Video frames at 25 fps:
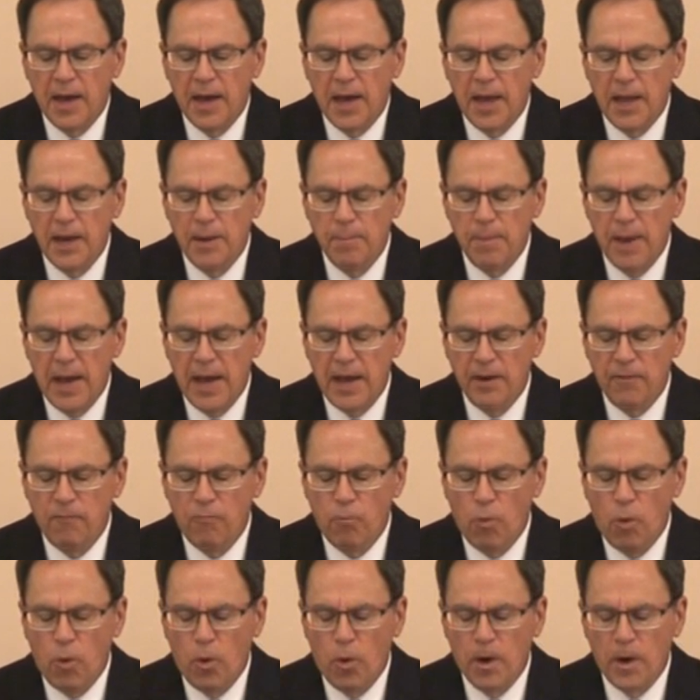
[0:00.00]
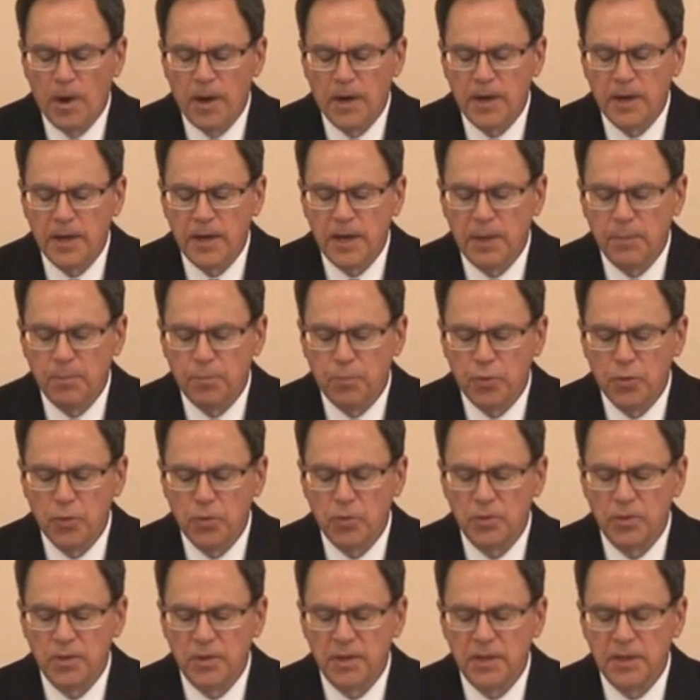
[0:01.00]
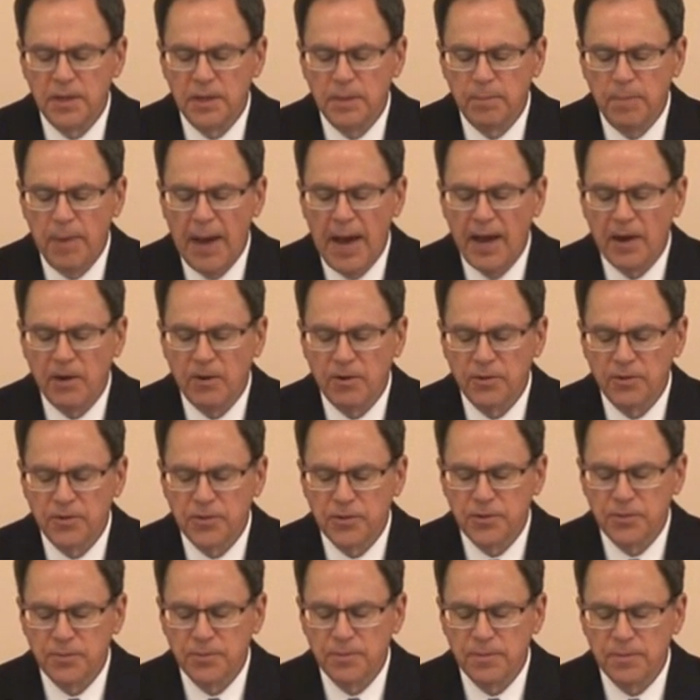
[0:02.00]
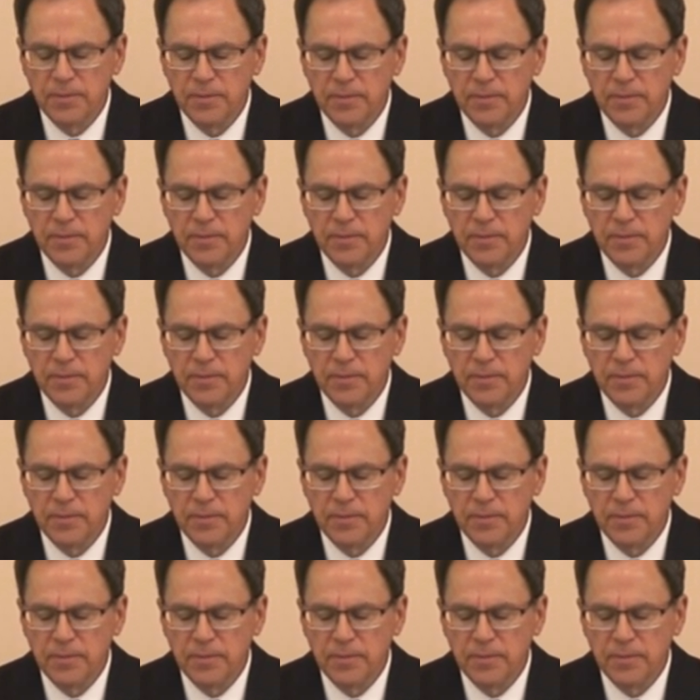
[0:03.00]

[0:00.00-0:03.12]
and a man of war, and prudent in matters,